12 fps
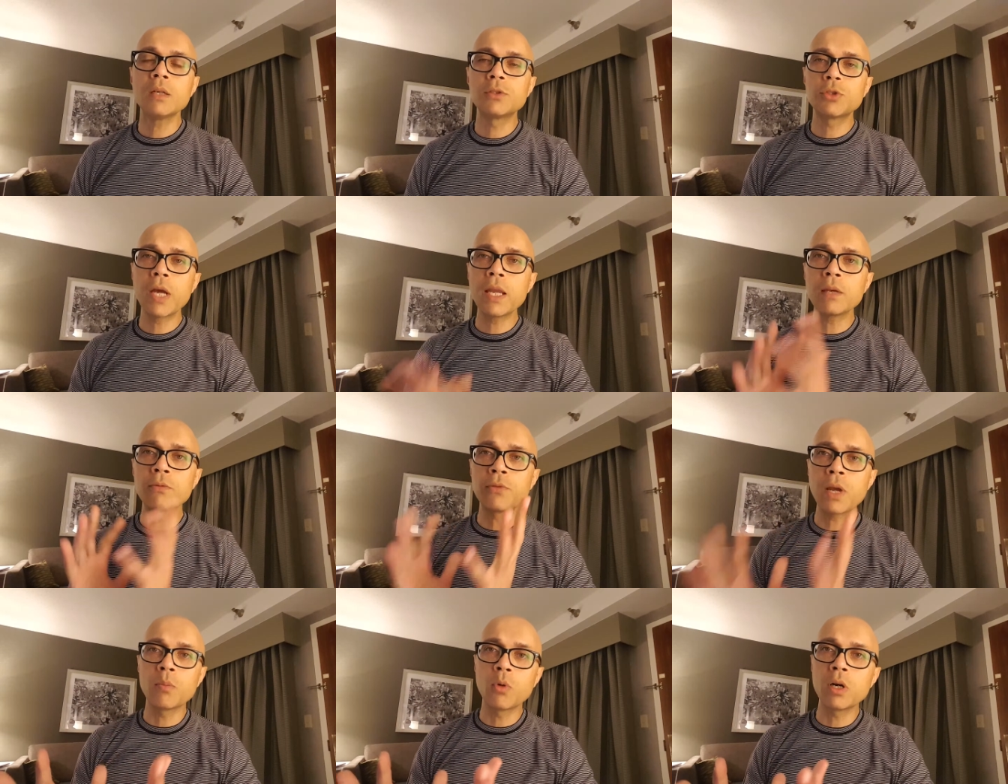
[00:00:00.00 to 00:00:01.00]
training
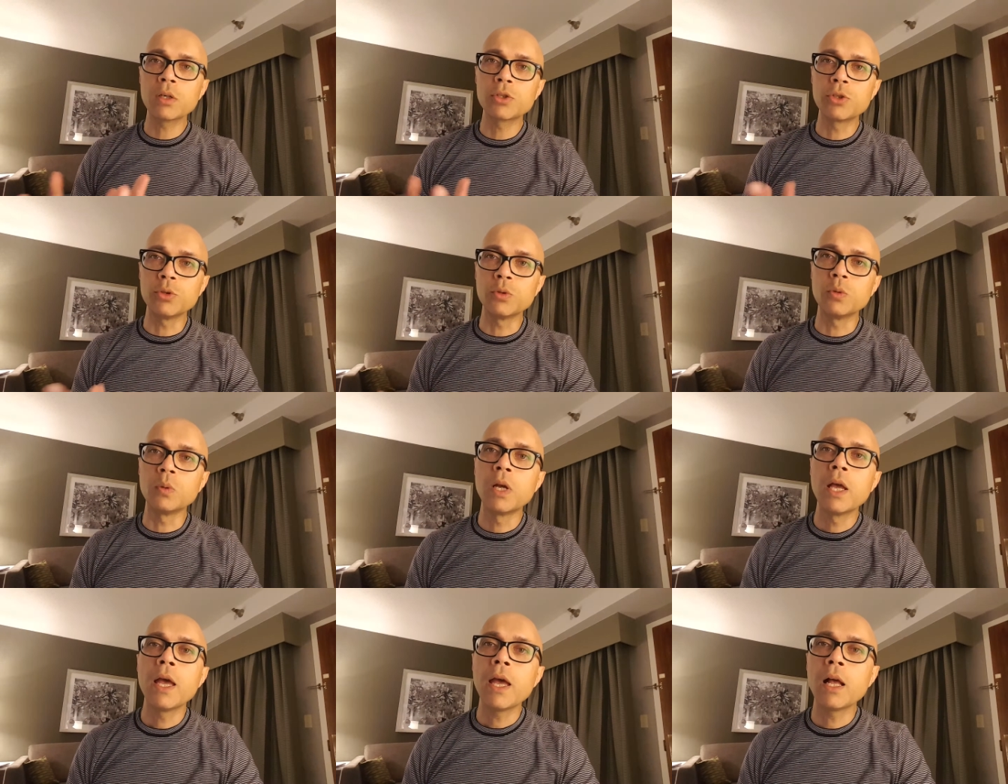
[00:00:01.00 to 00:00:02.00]
framework to
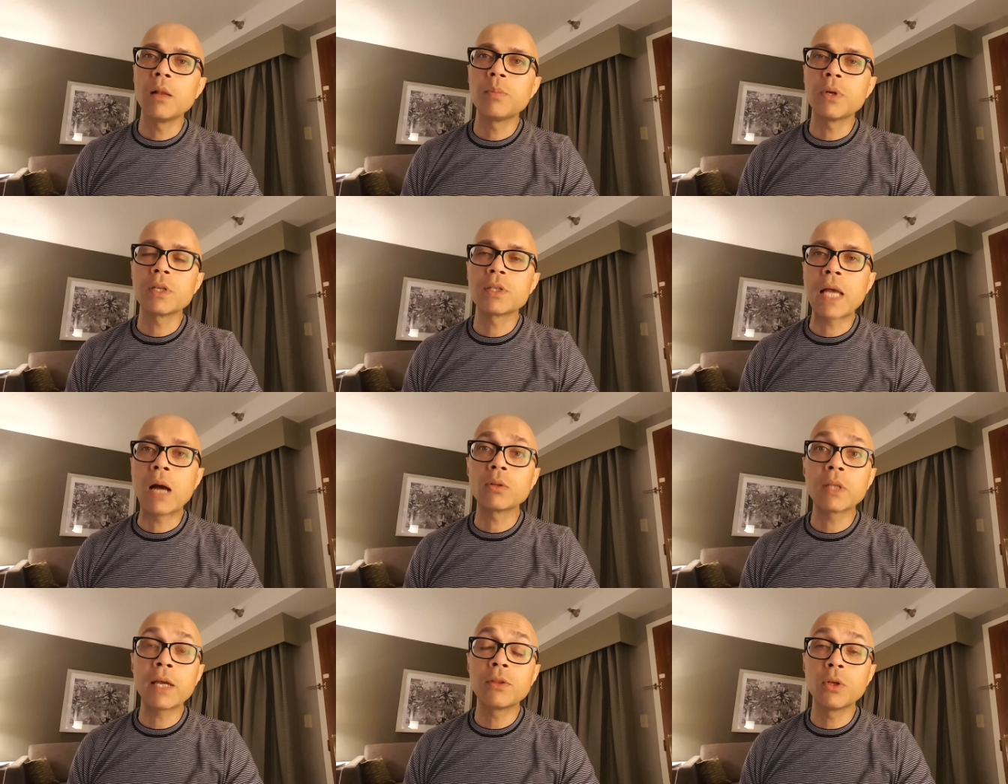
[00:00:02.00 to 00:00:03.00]
help us
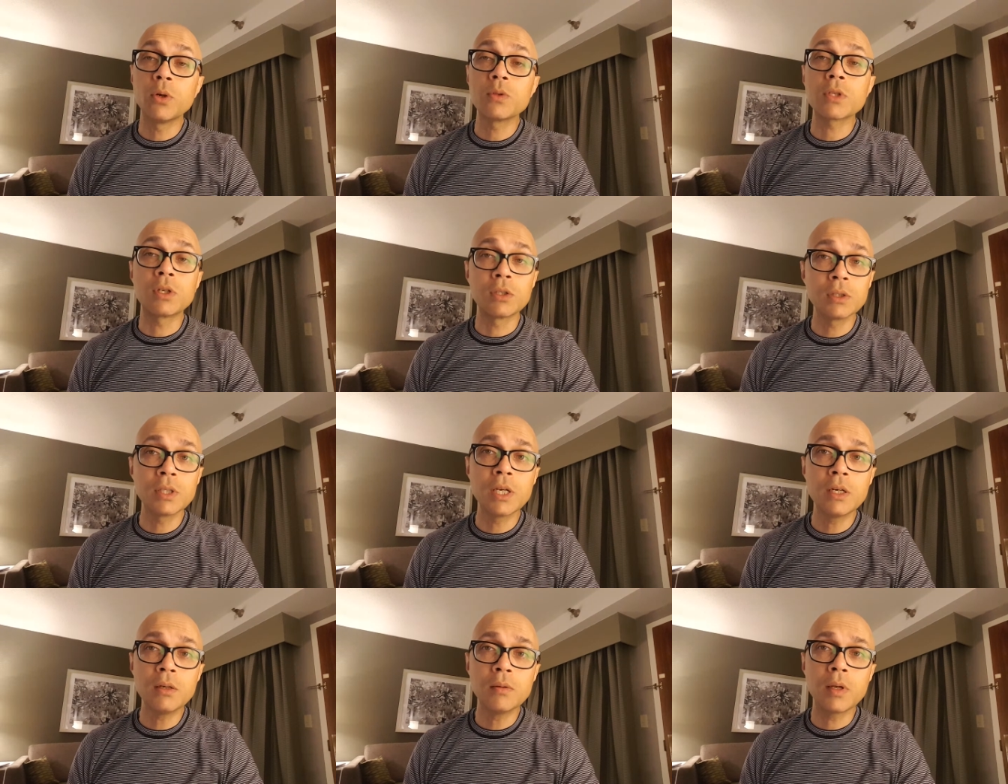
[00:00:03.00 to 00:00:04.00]
outline those
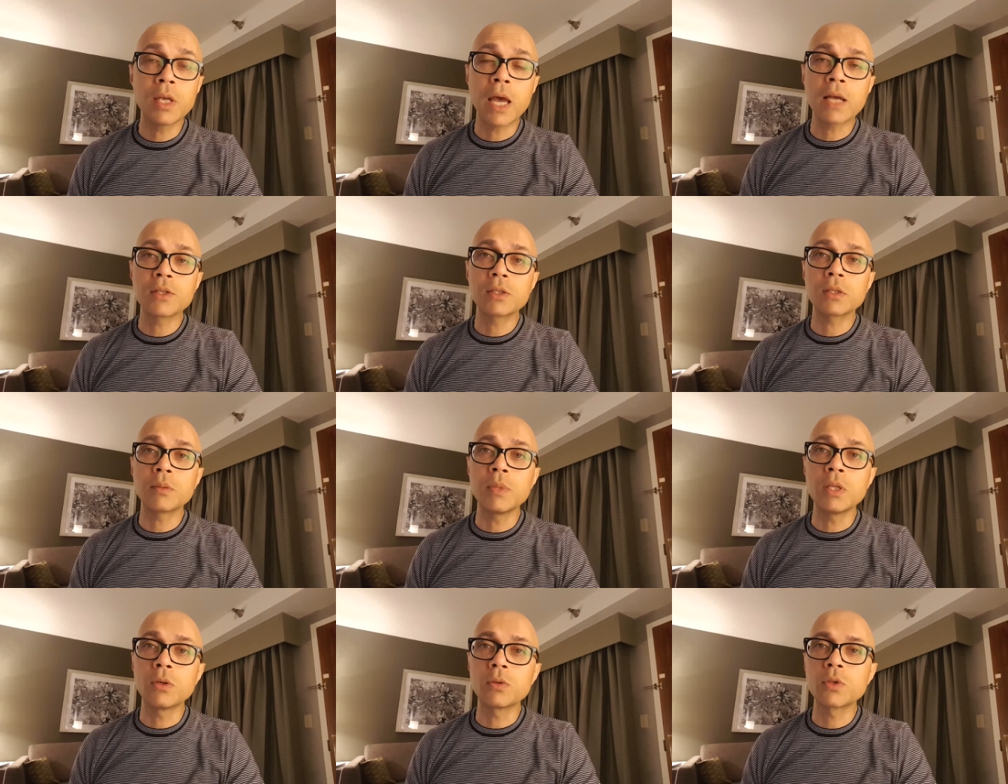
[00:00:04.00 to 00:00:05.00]
earlier. He asked
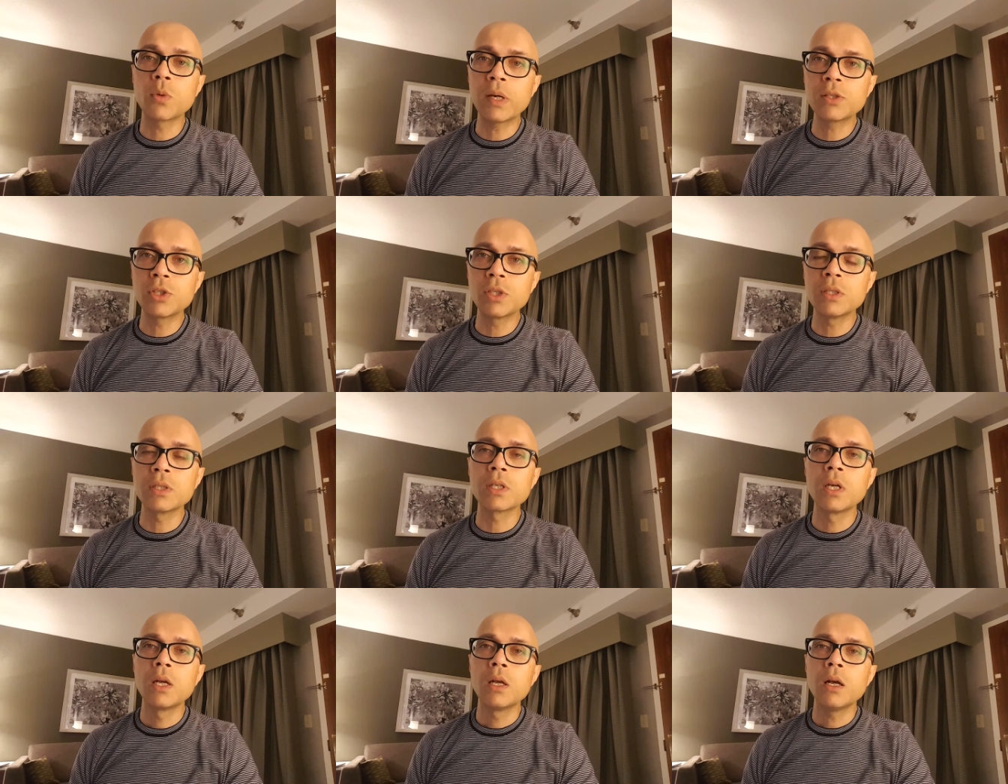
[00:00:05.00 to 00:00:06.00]
me those questions,
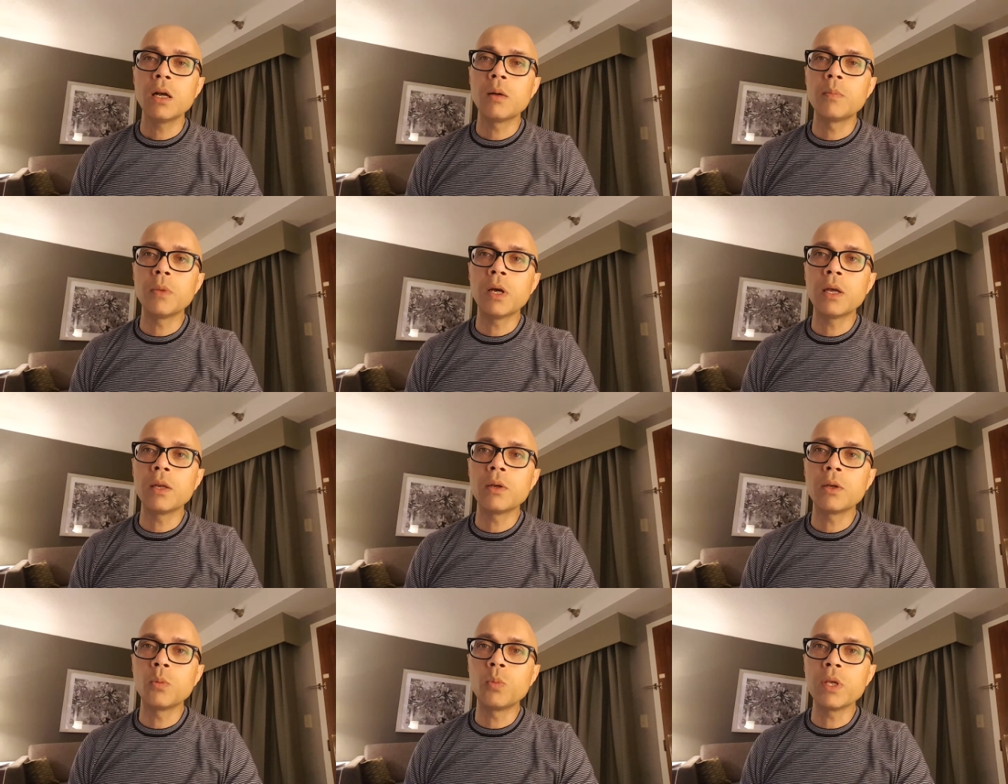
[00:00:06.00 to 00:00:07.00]

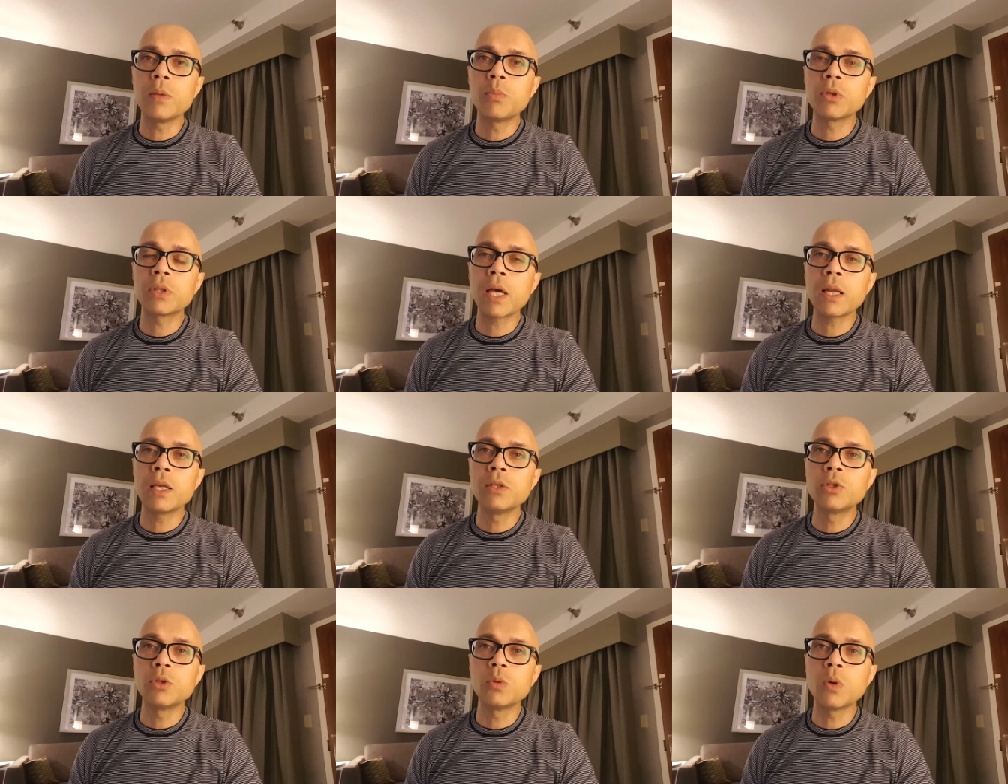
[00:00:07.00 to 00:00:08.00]
and we put that
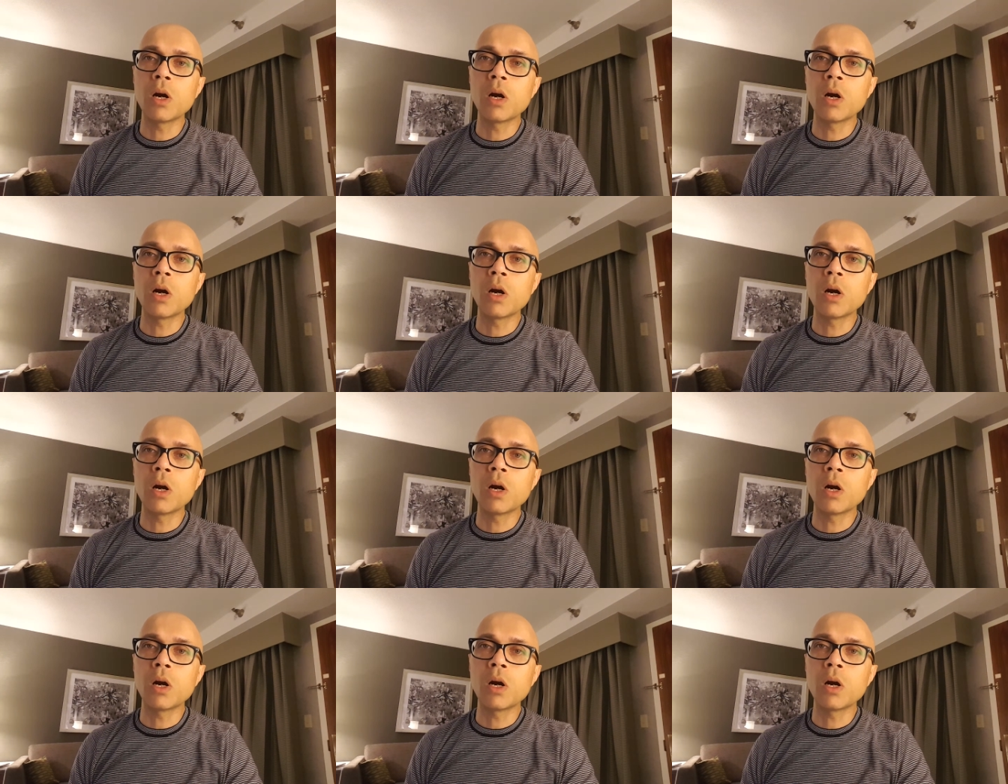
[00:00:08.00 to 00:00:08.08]
into